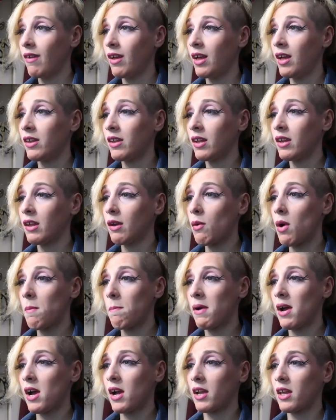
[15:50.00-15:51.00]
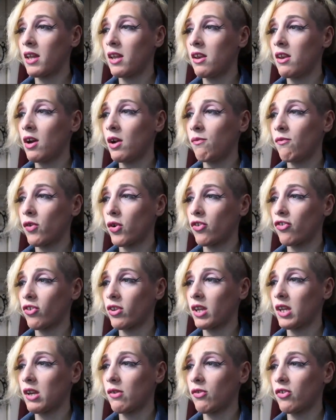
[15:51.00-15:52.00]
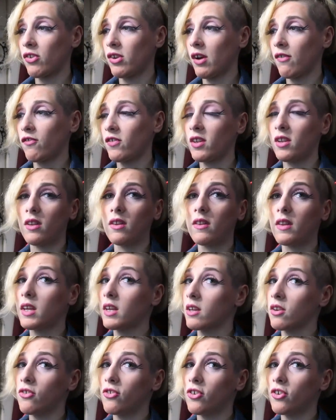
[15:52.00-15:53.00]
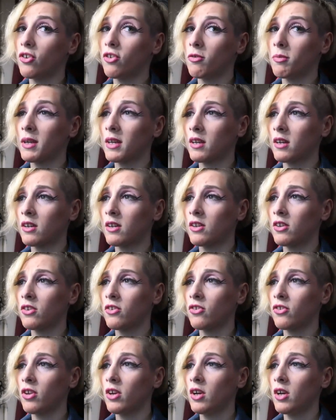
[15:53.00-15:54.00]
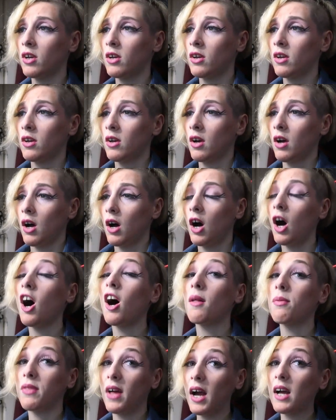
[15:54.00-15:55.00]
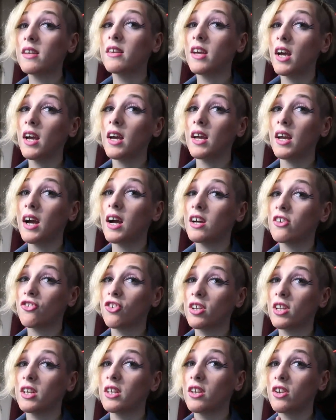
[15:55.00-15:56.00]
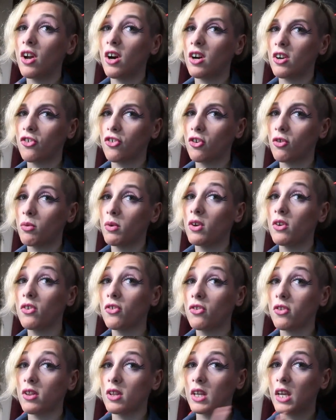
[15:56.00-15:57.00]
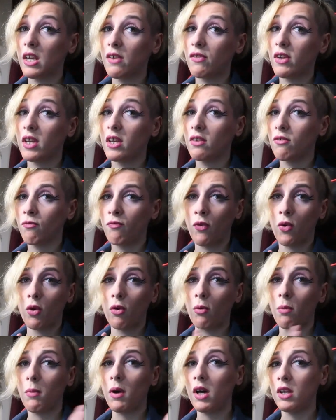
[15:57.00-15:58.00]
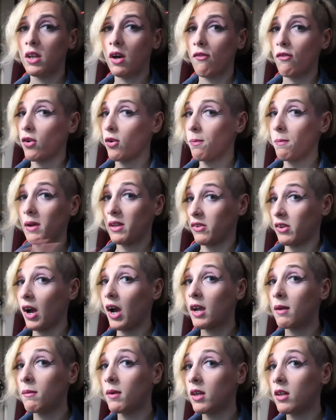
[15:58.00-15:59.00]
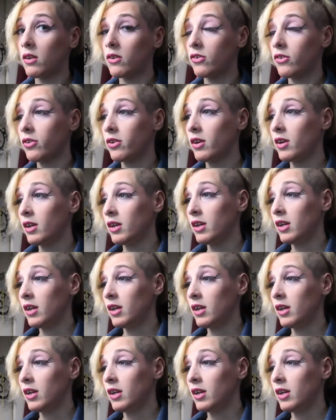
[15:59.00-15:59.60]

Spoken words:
And then they went back, and unfortunately there was nothing they can do because on that day, actually, the doctor was leaving for another assignment,